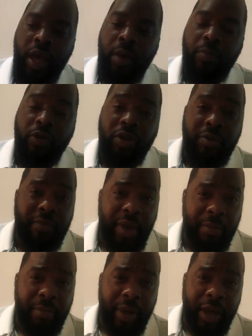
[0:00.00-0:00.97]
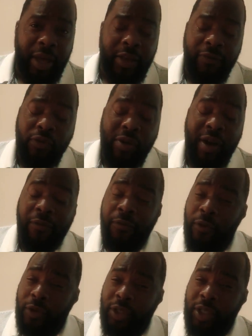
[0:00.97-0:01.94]
But remember, if you are
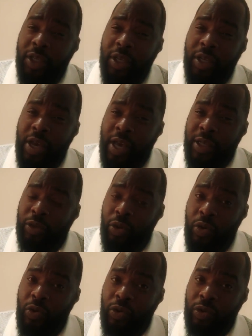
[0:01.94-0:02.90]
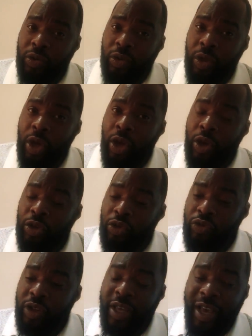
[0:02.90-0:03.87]
40 years old,
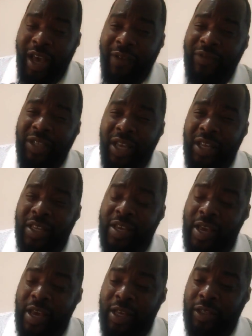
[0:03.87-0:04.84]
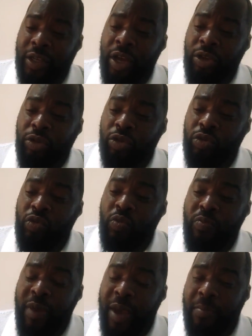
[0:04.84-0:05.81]
you really have 10 years to
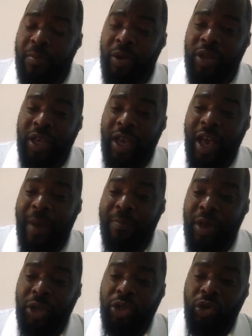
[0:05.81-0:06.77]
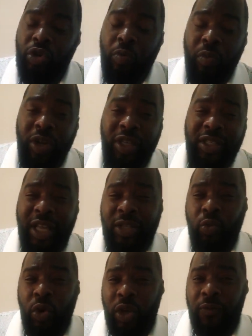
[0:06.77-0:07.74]
make money and make sure your money starts
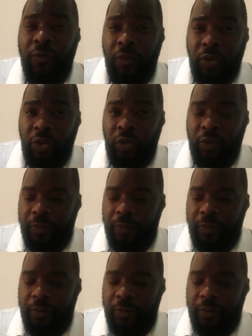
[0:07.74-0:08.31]
working for you.